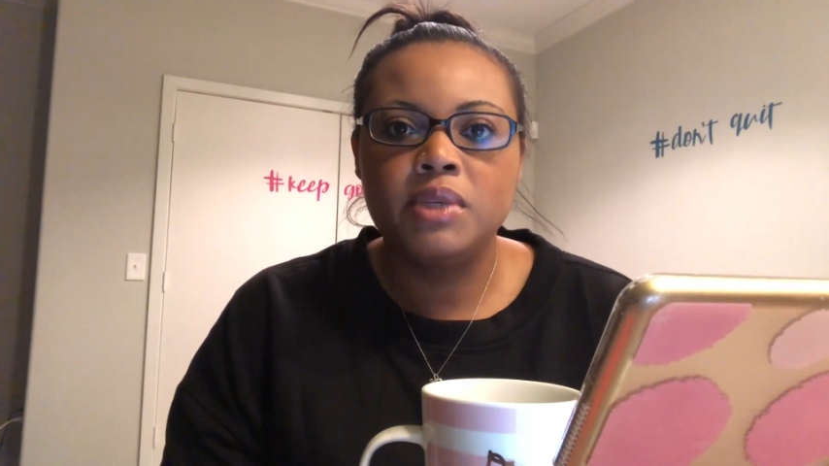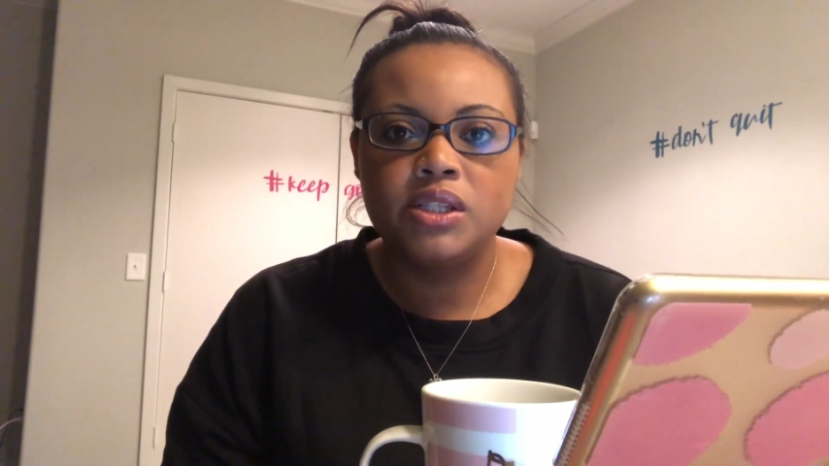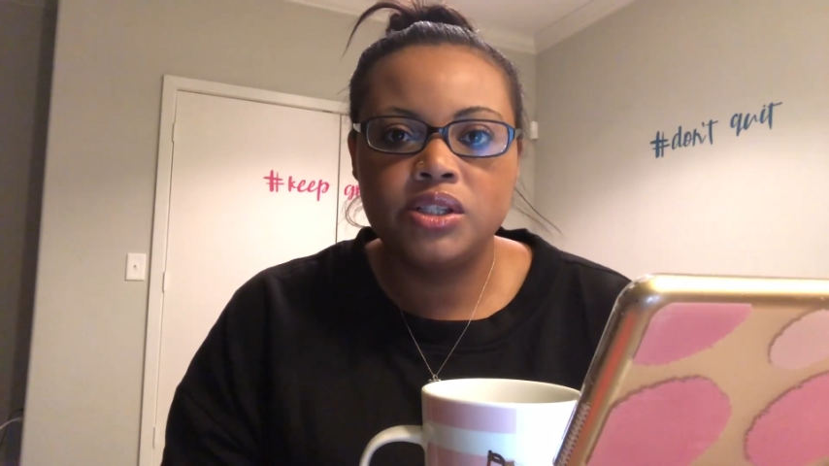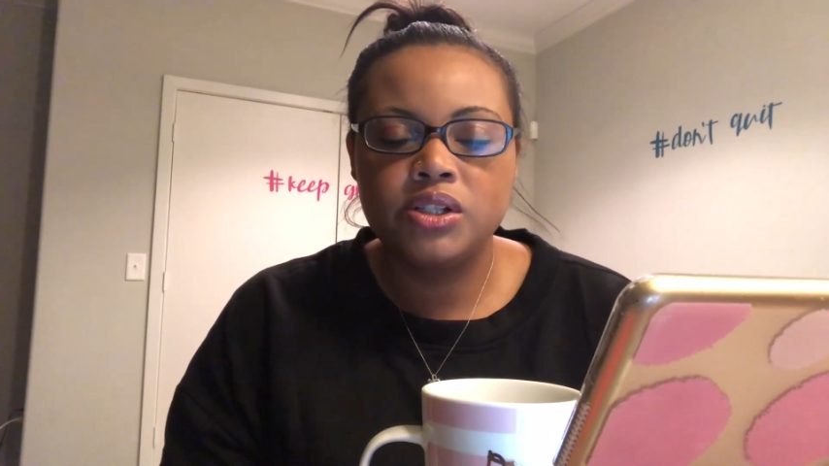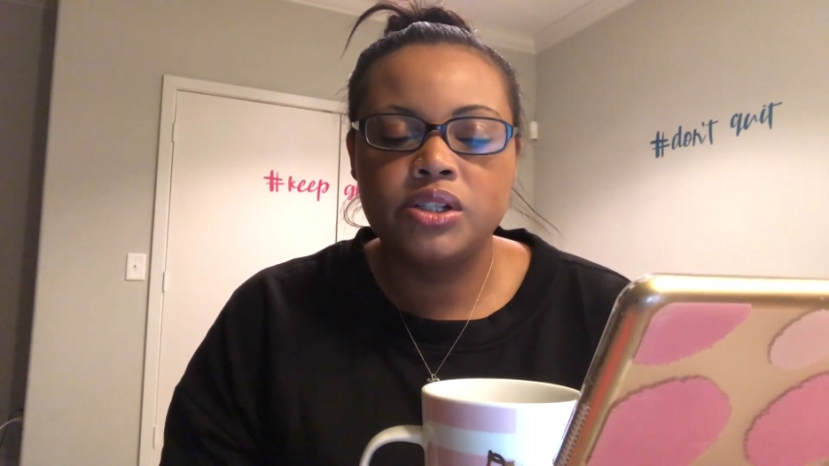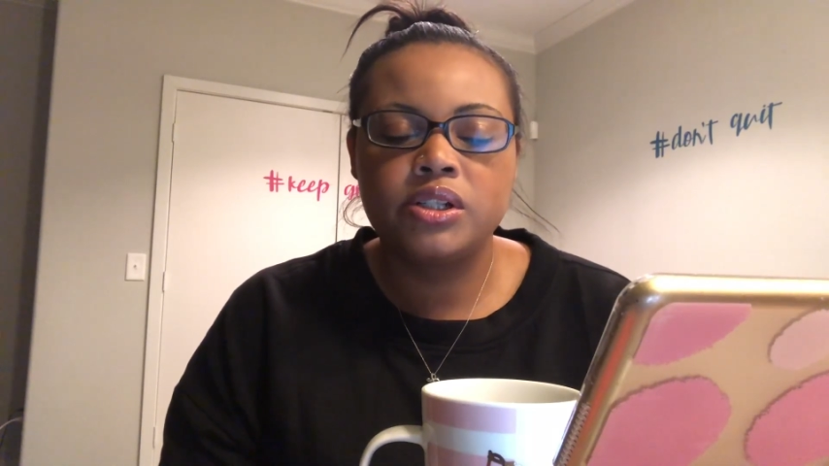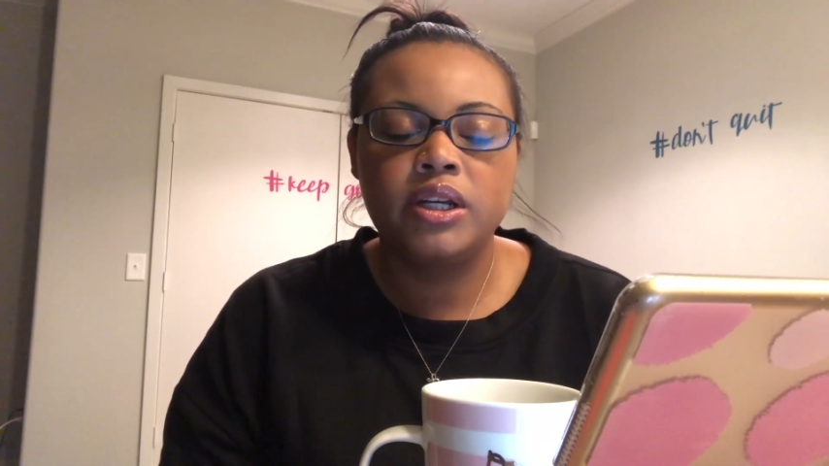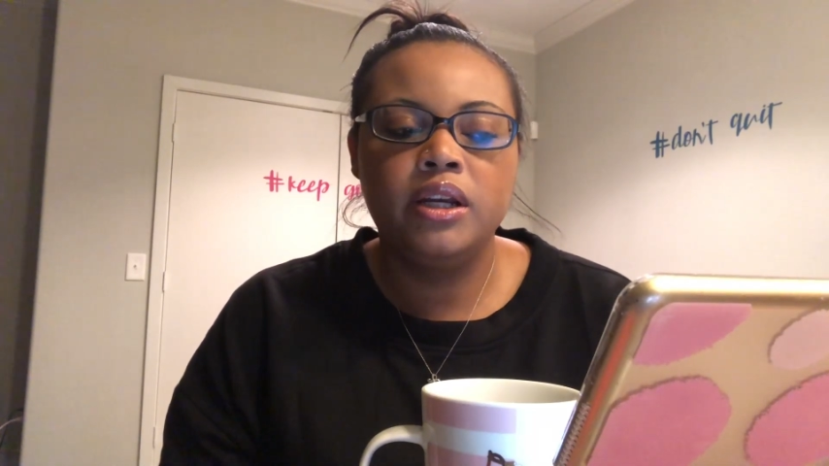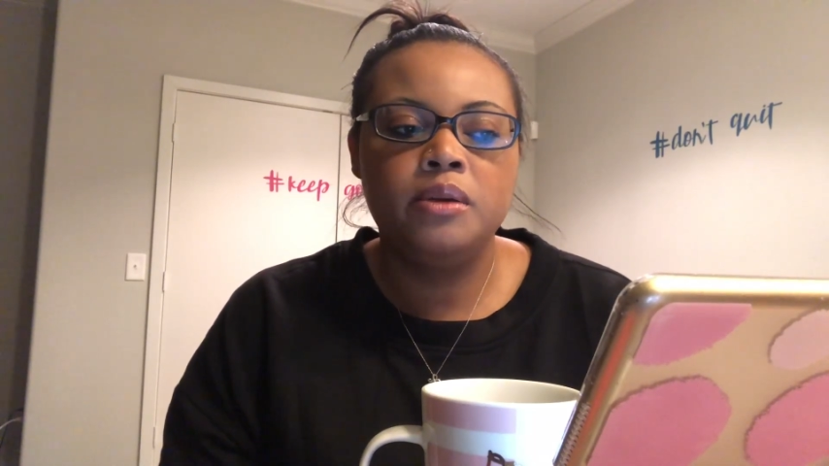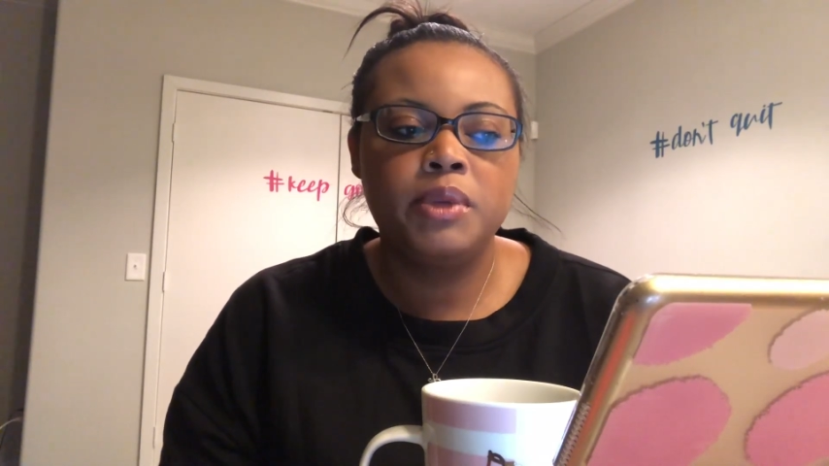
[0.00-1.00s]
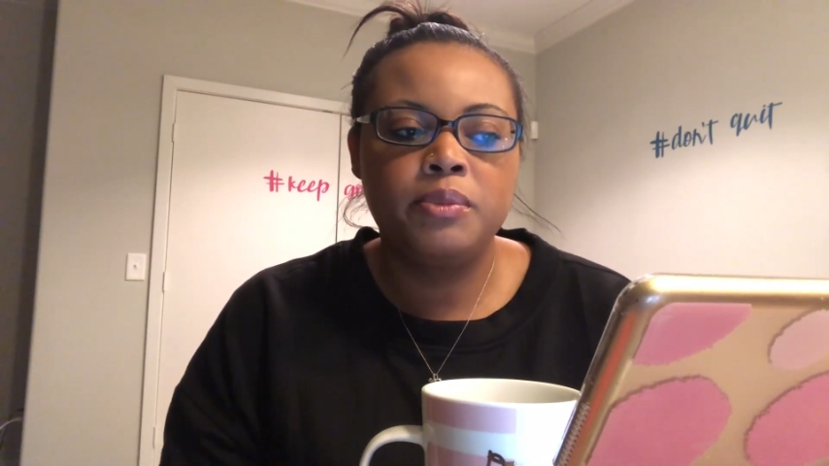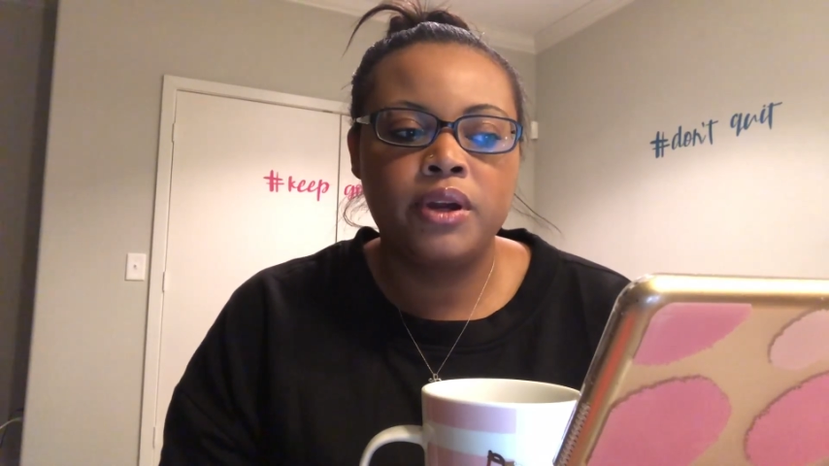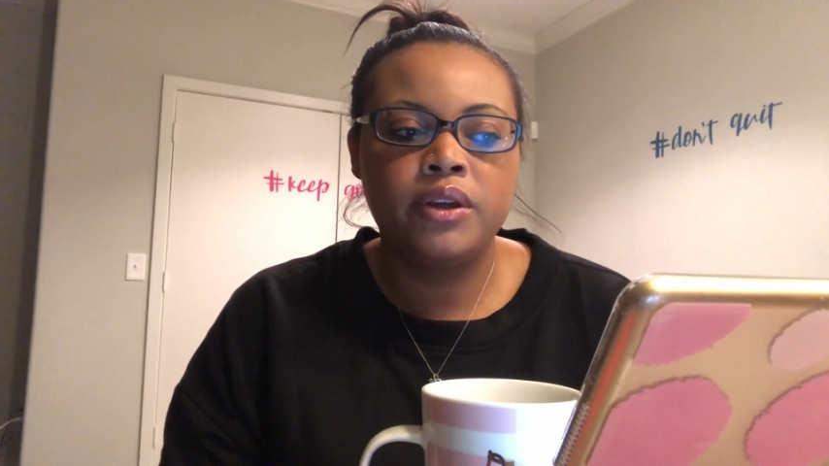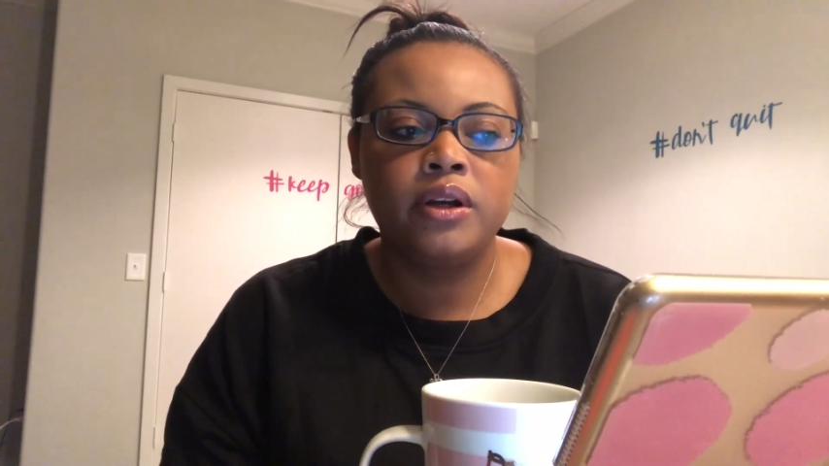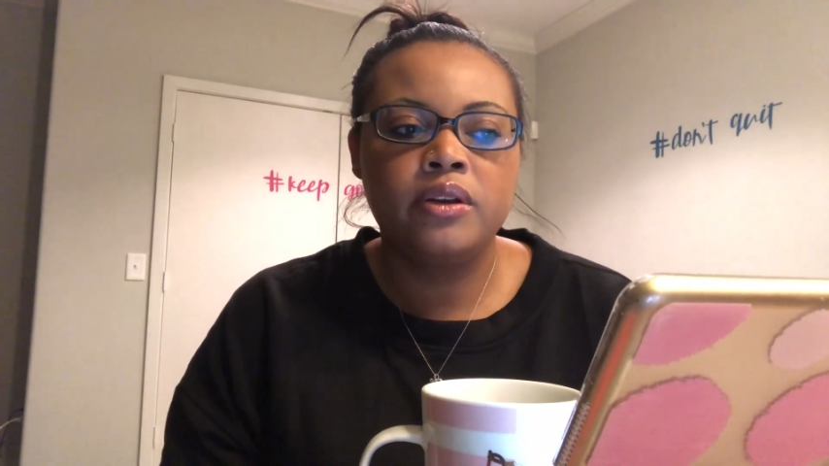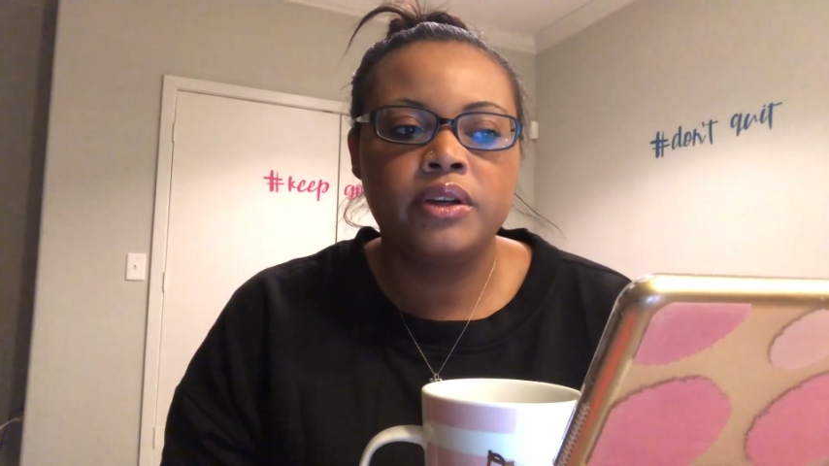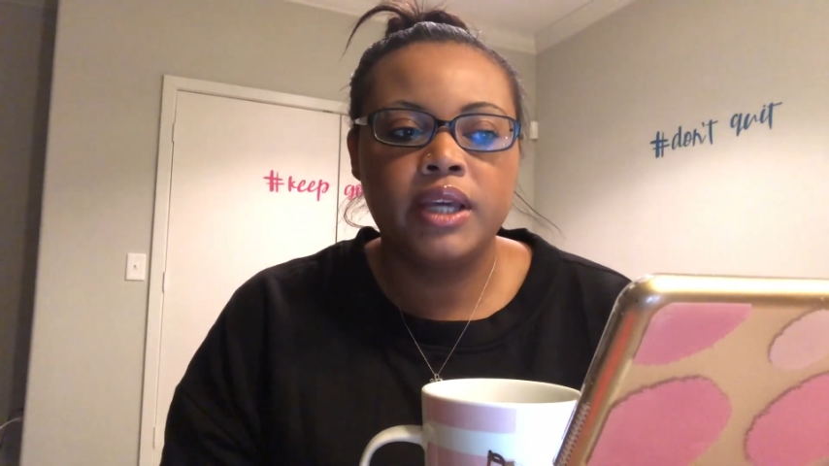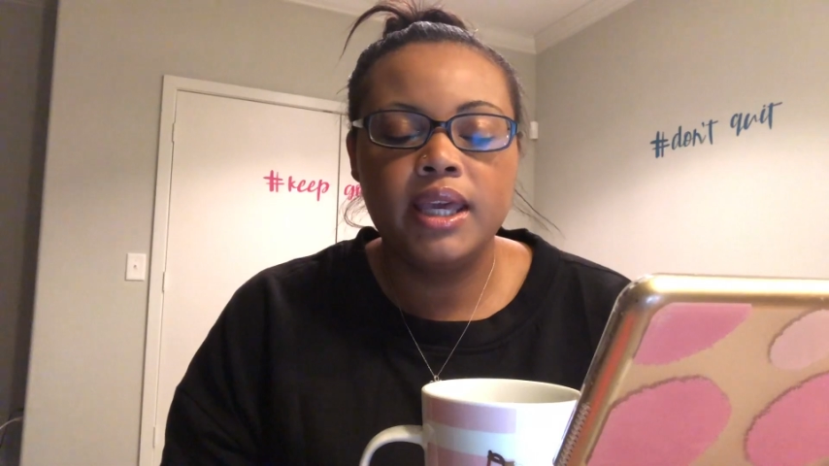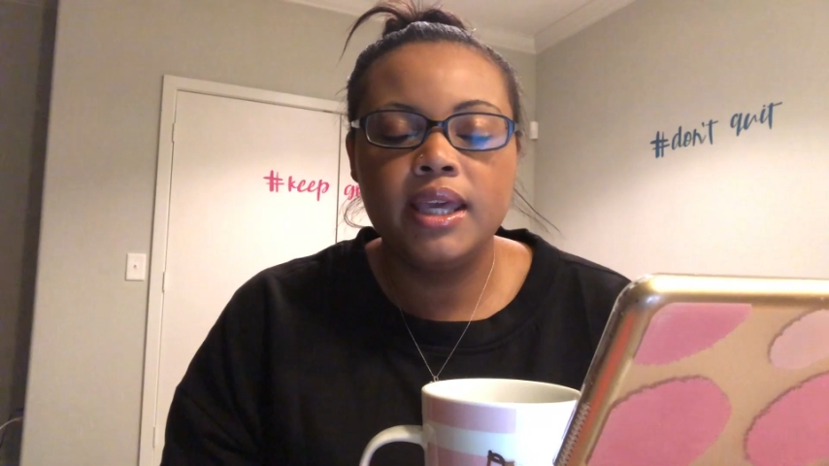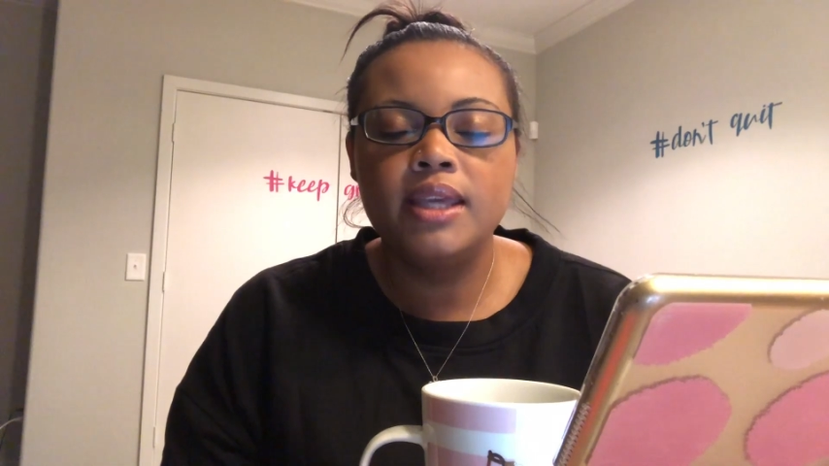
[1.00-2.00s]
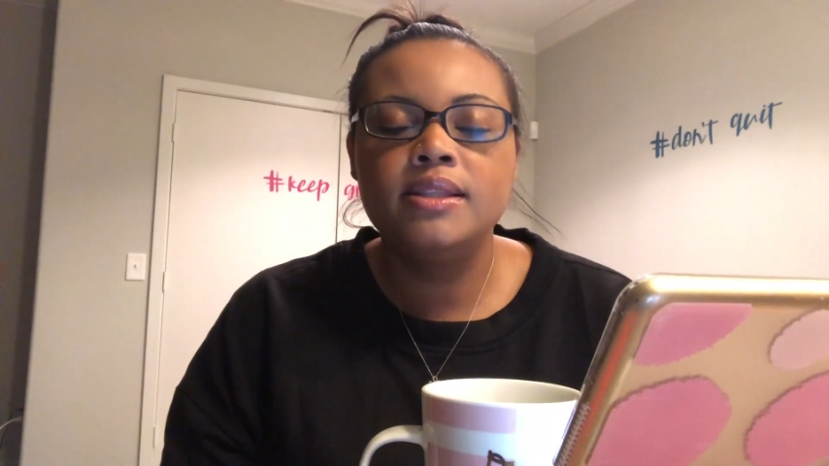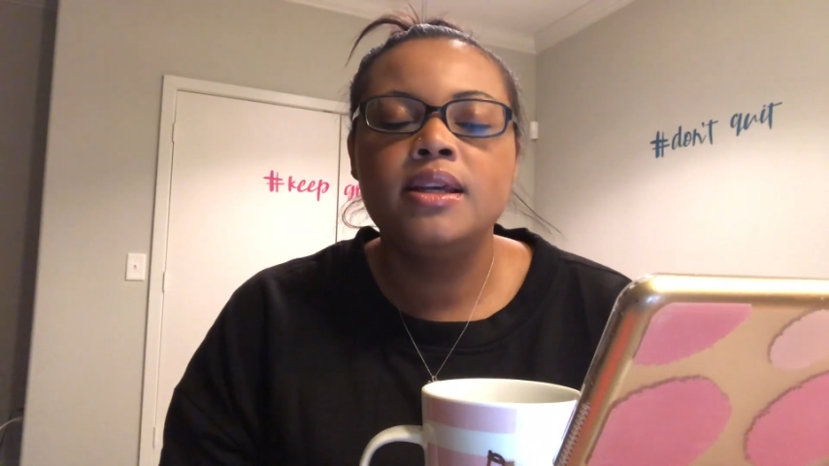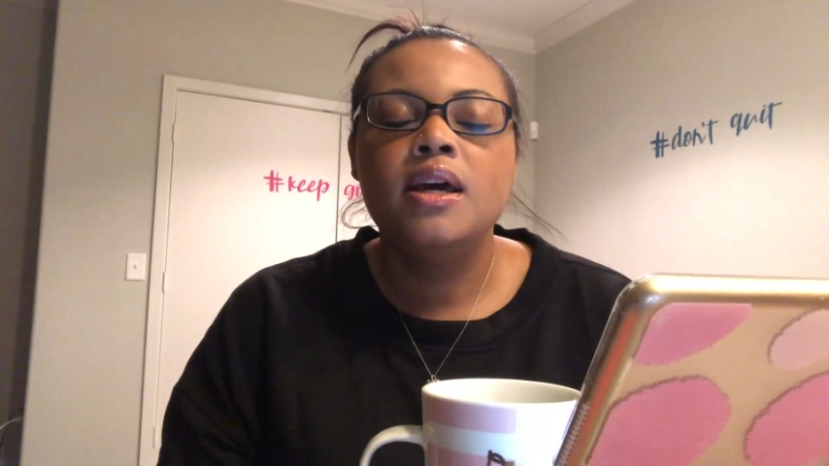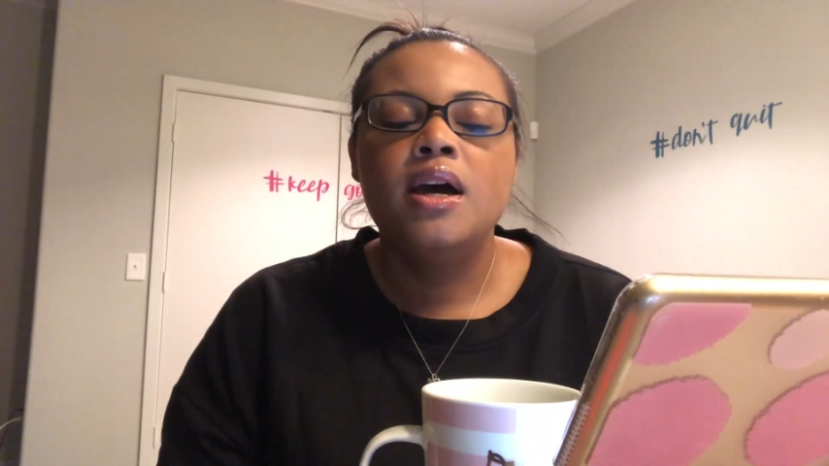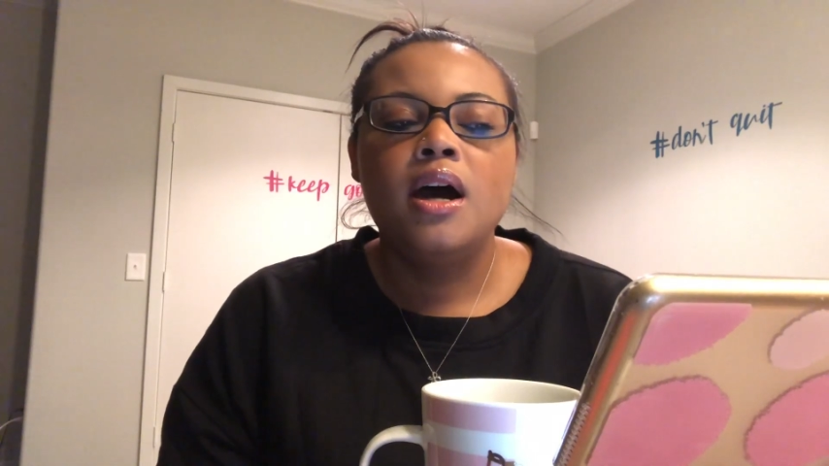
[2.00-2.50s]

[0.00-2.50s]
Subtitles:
And my sisters are here, my brother, their kids.